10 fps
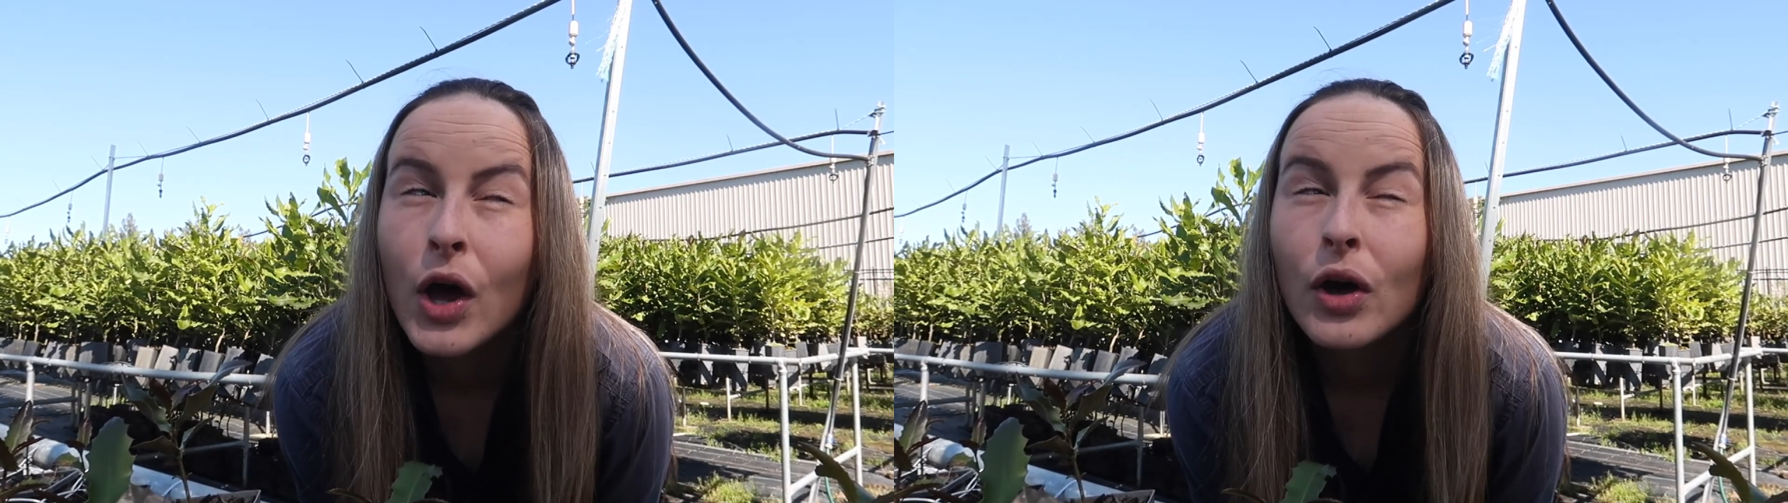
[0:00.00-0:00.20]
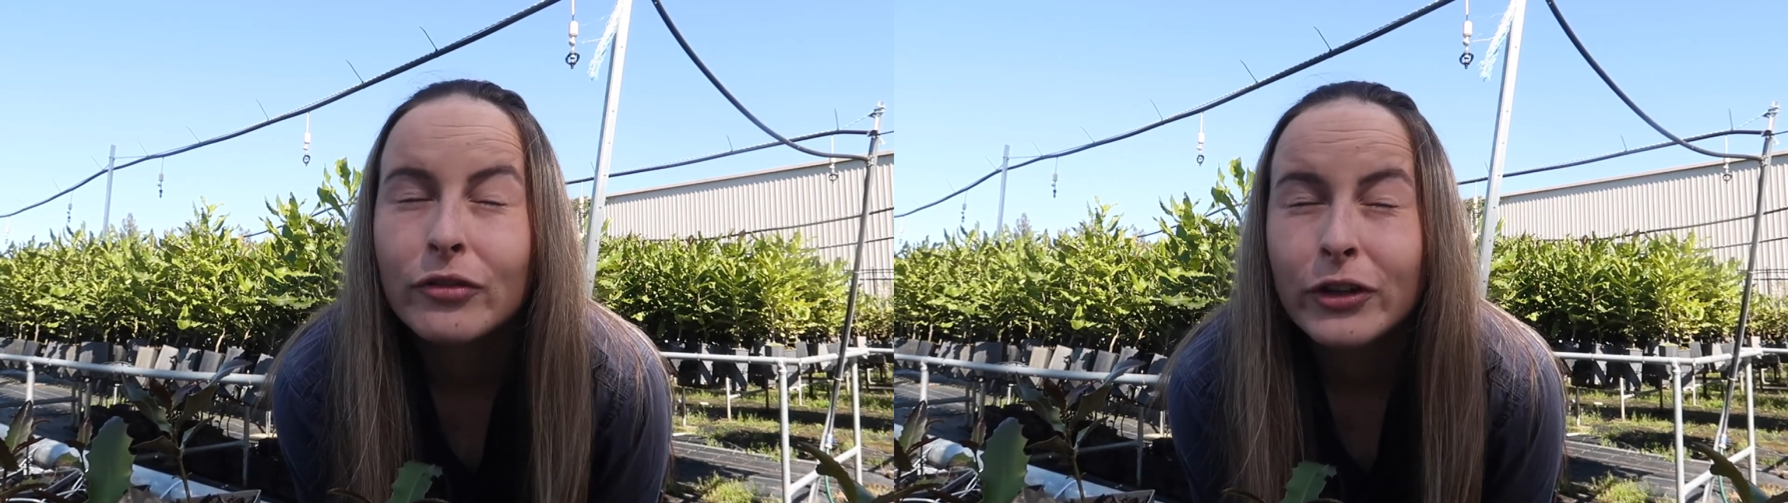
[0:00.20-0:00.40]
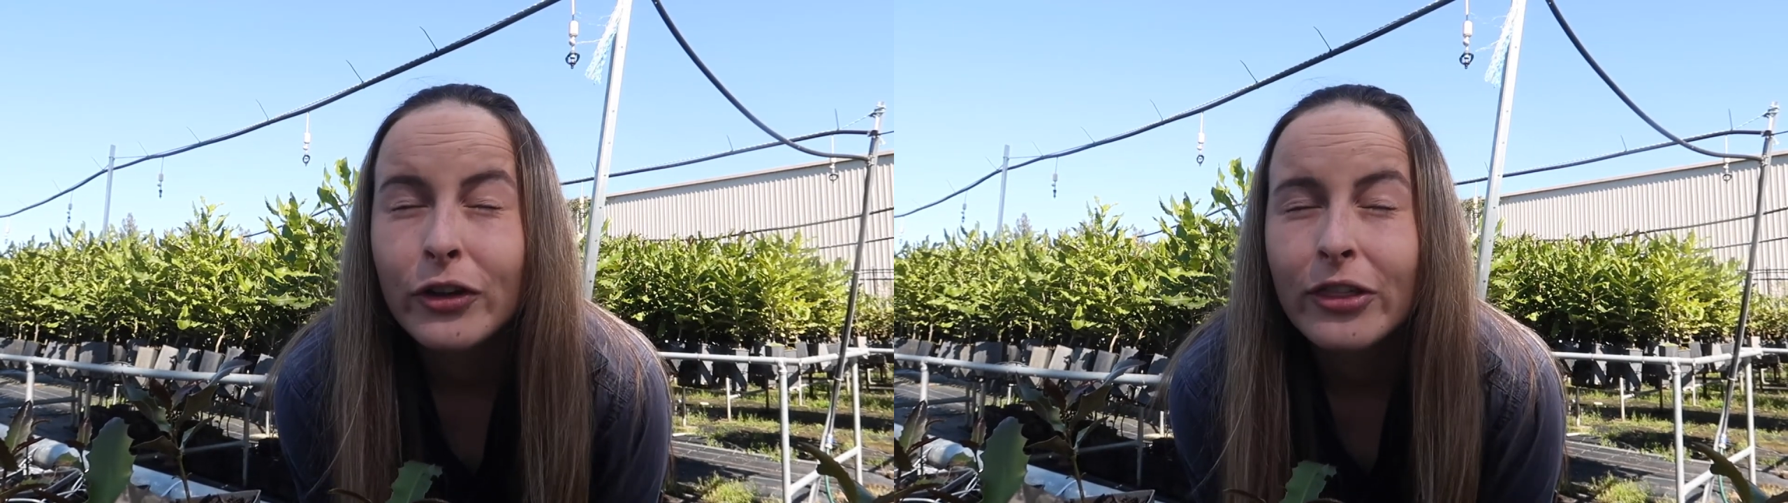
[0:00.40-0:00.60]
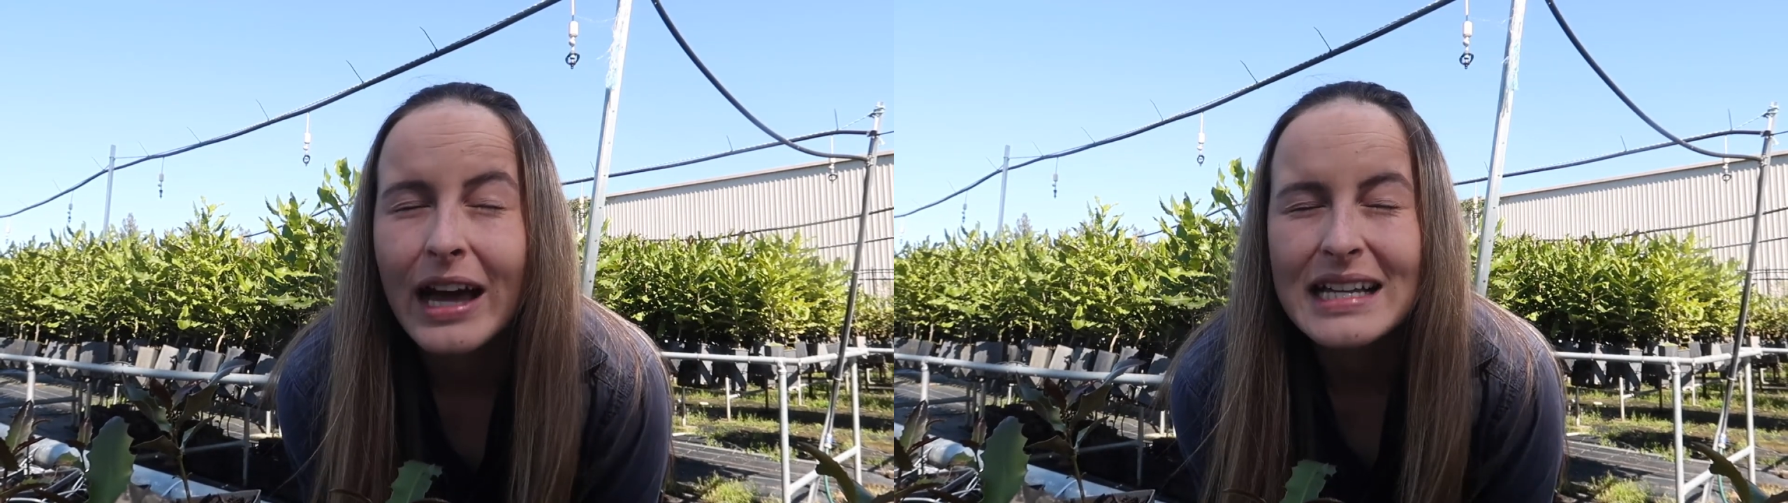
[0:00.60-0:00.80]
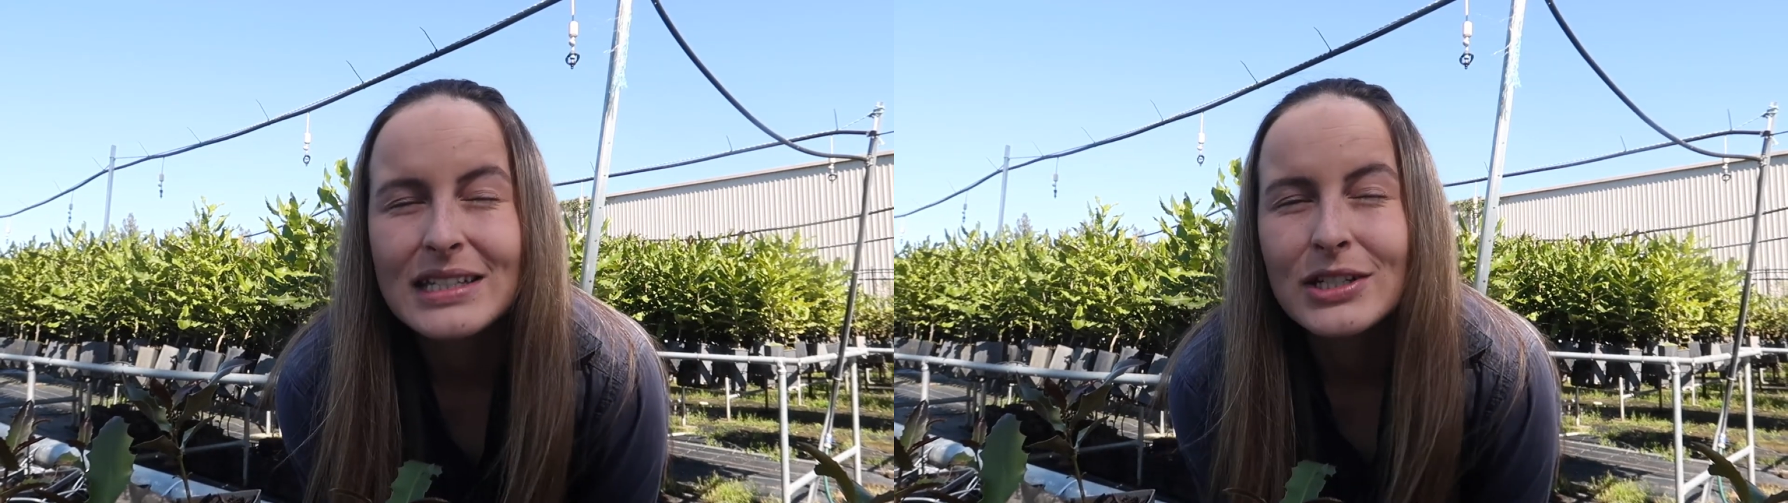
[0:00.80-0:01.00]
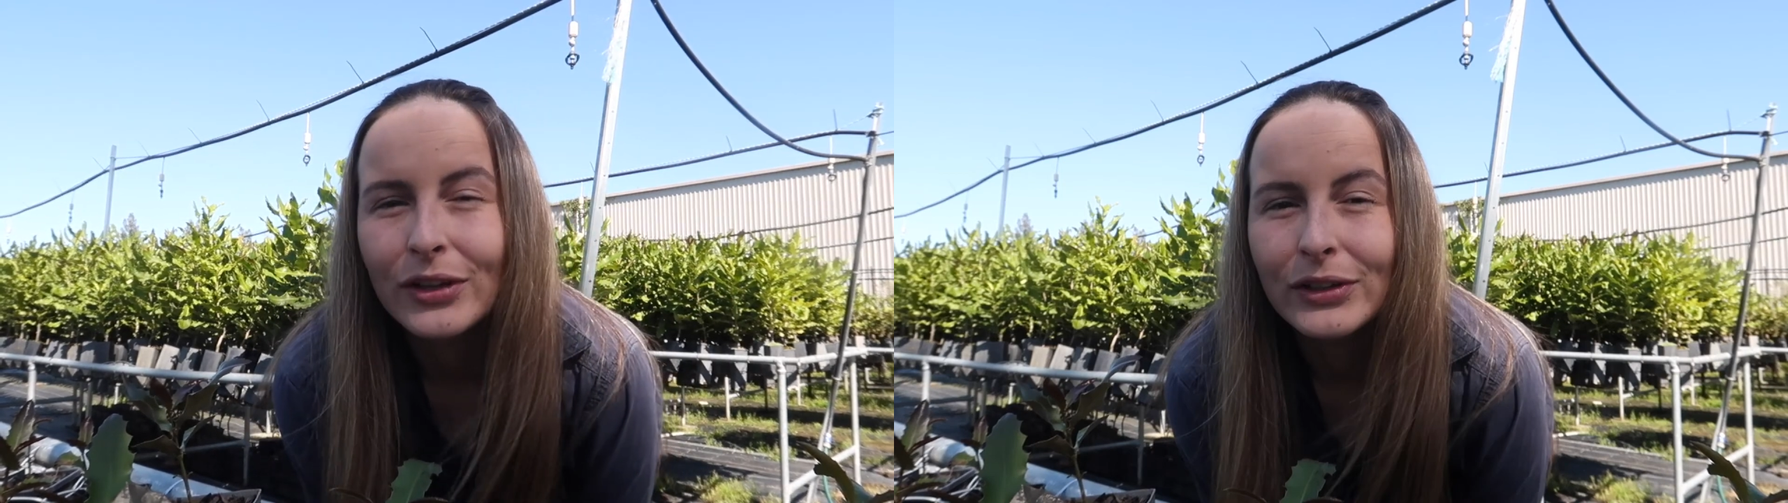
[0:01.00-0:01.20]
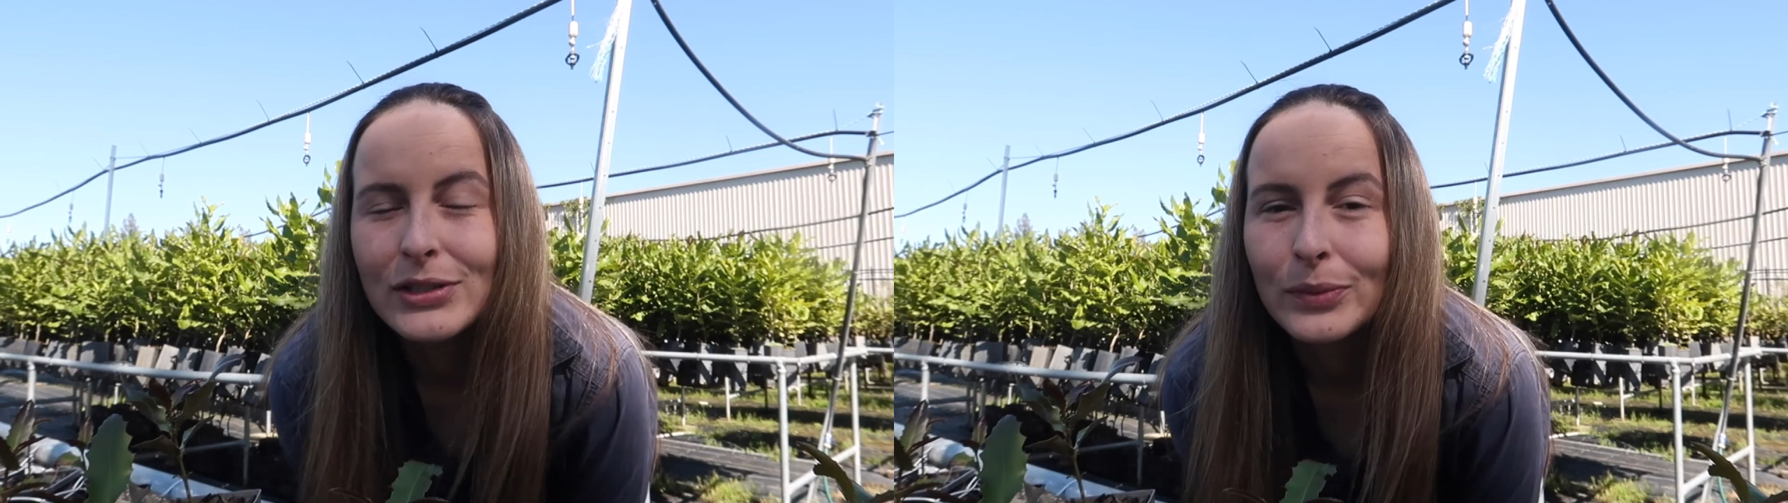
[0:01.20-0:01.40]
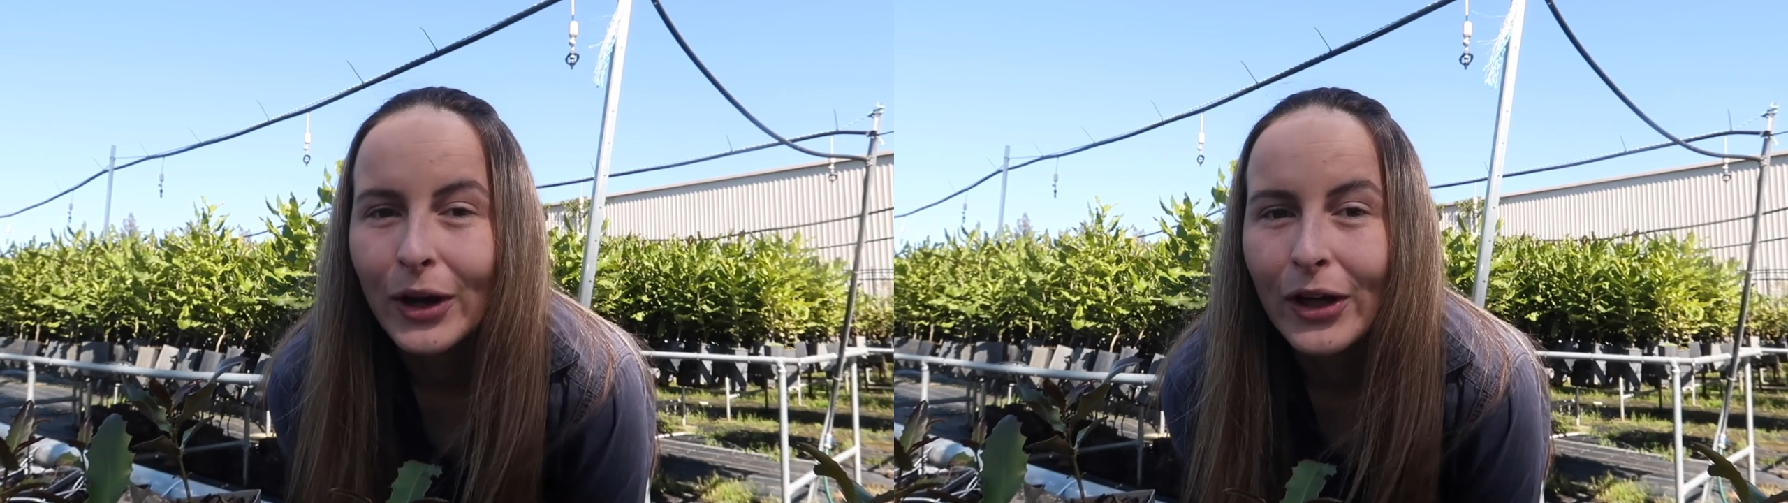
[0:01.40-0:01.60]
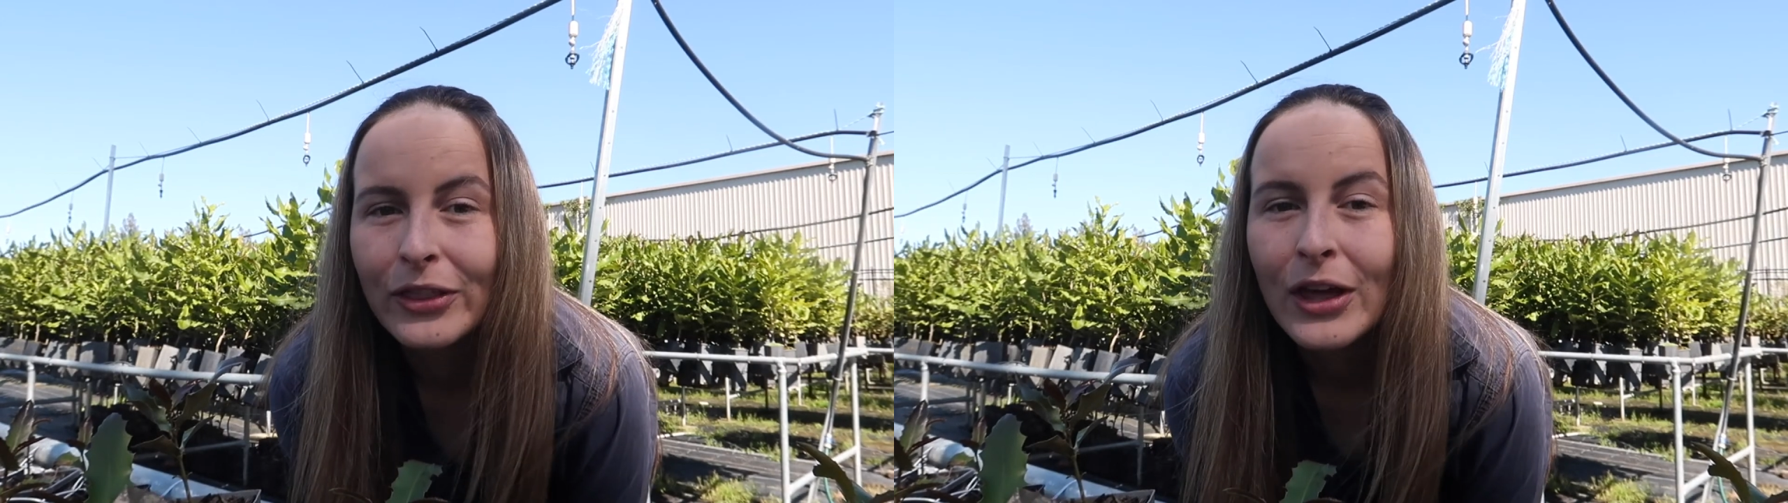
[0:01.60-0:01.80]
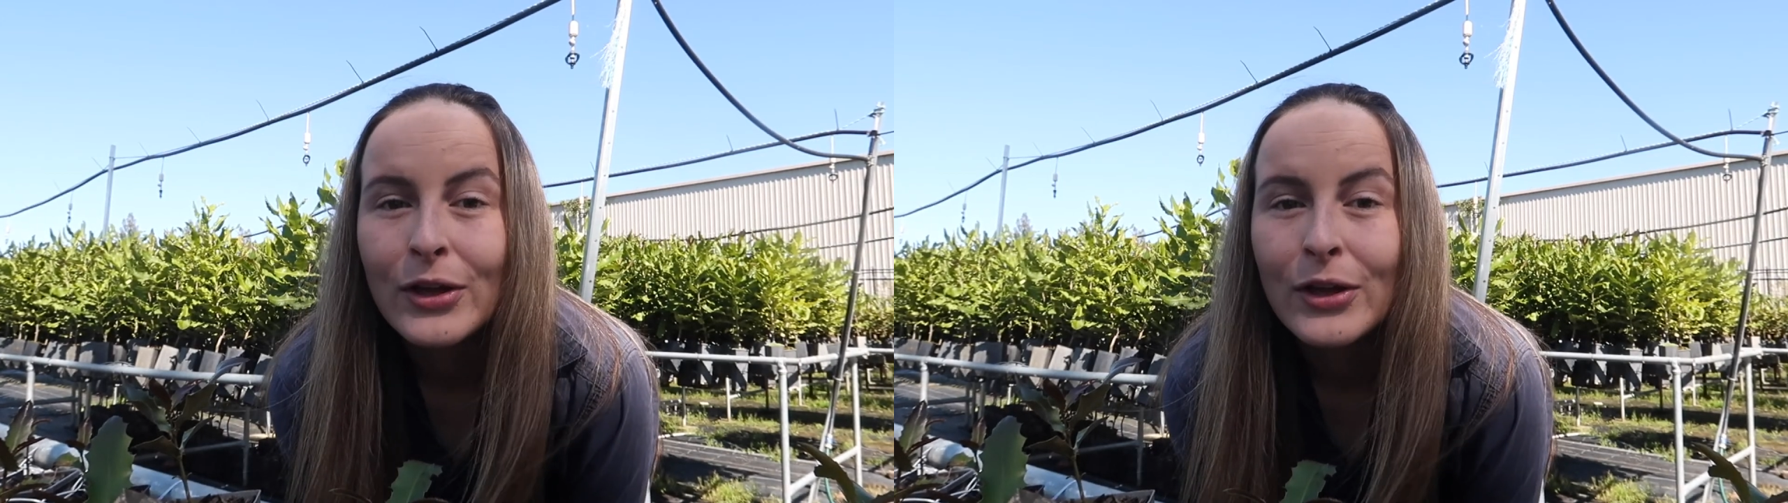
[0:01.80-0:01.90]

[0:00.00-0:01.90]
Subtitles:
a few $1,000s worth